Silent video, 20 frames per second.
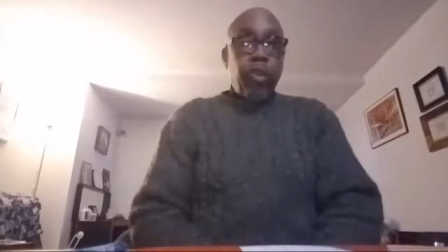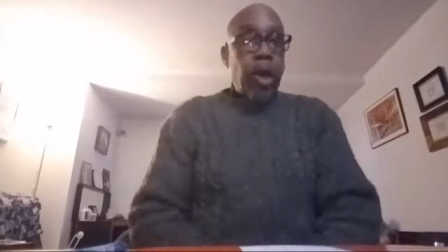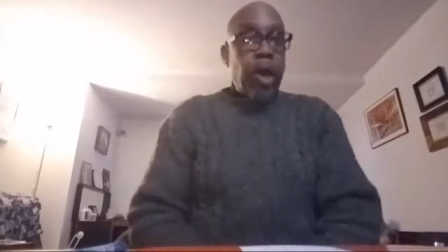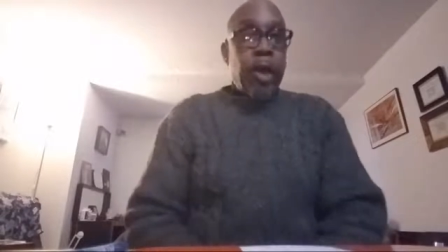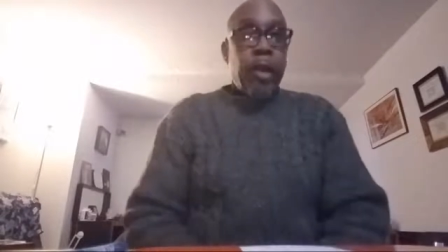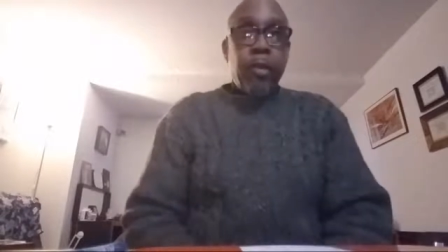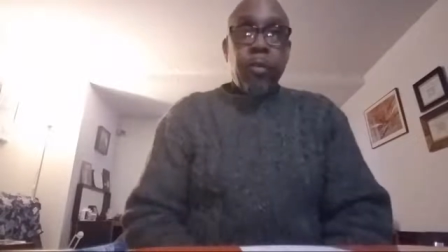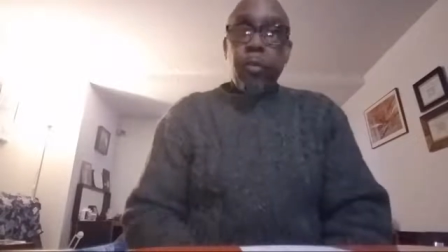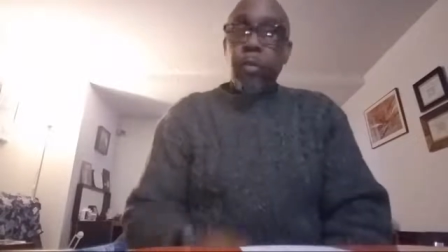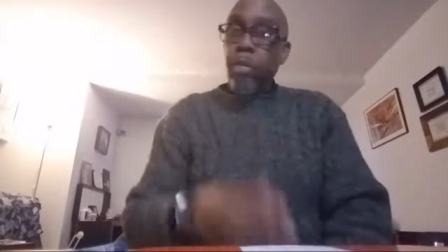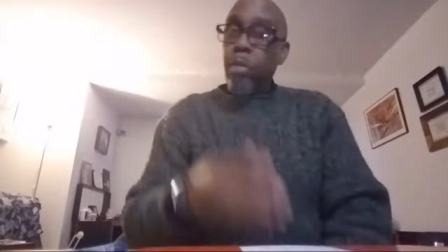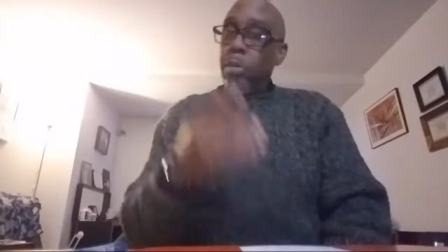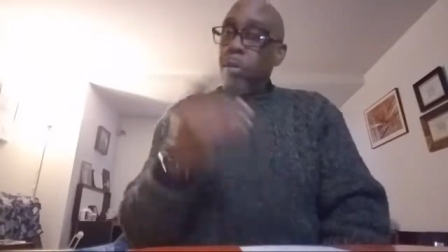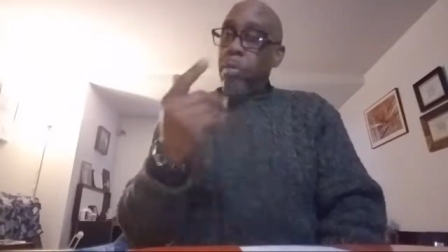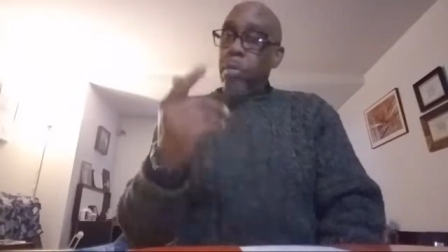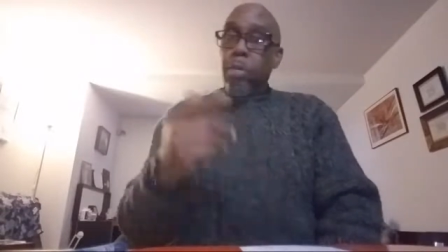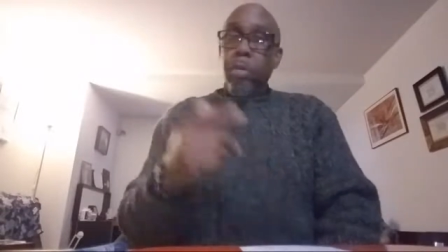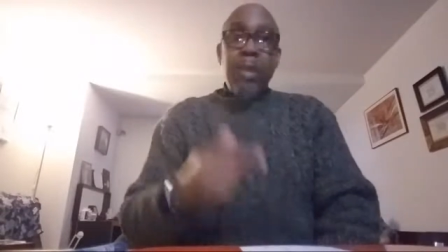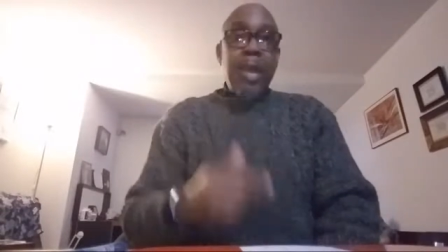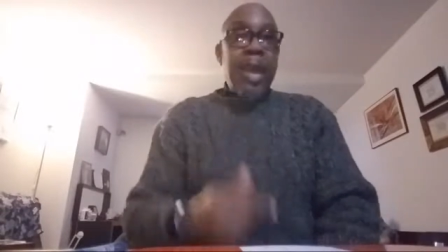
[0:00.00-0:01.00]
done.
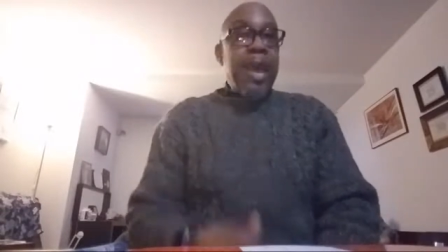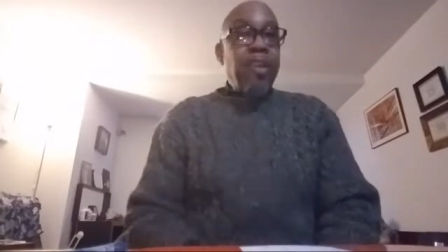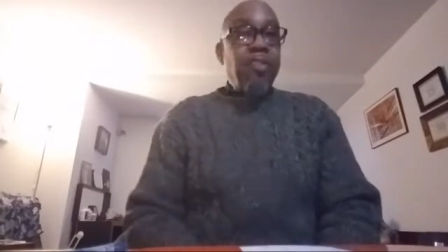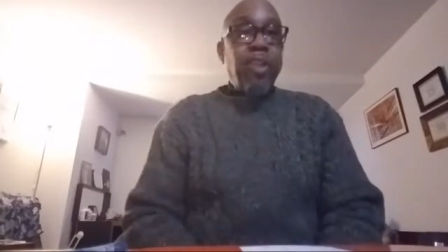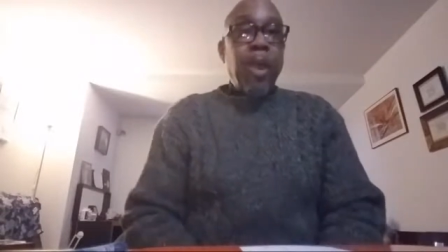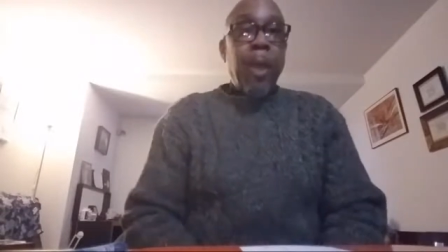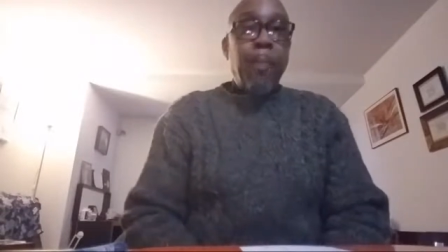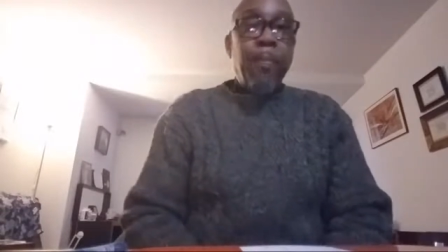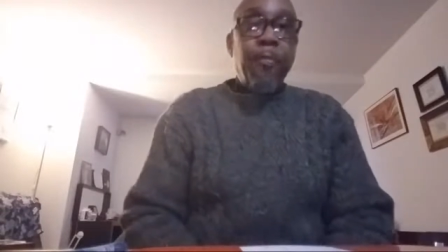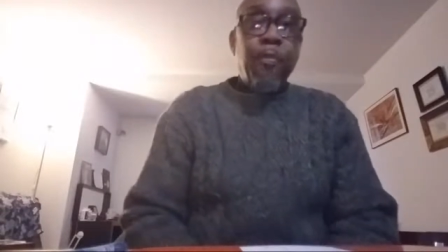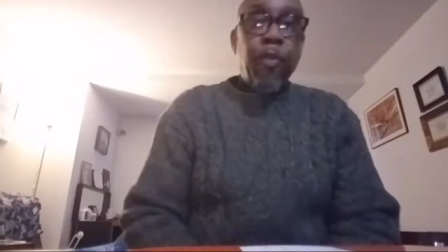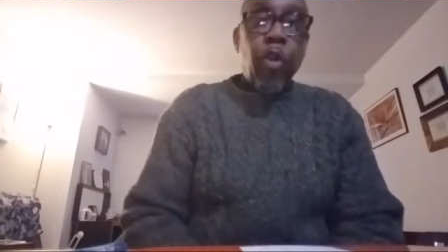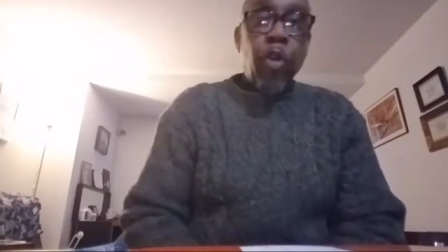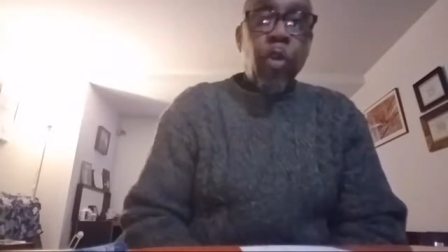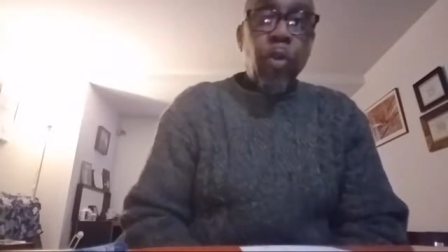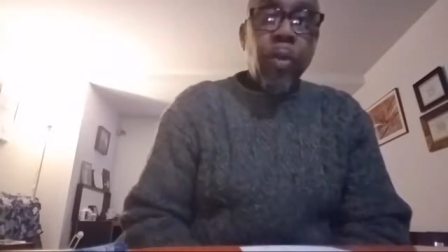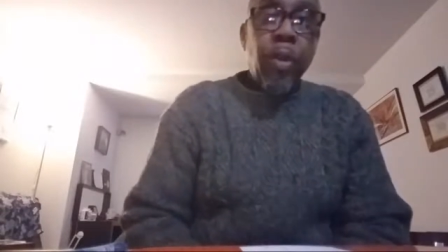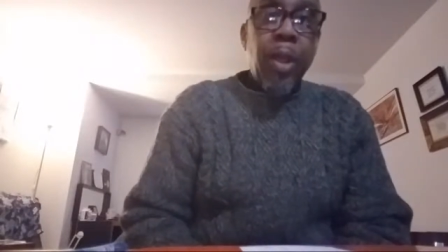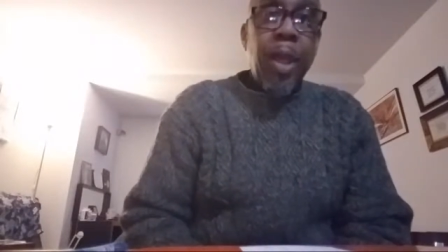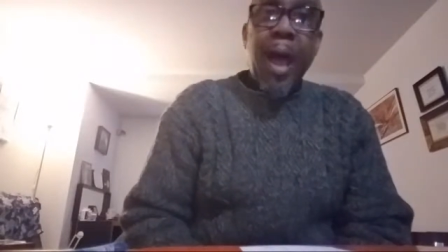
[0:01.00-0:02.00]
Cash App
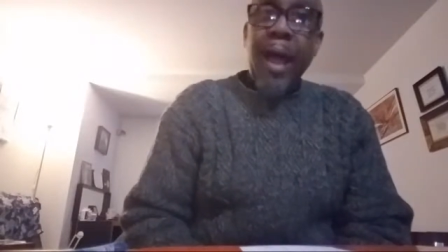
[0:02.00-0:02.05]
preferred.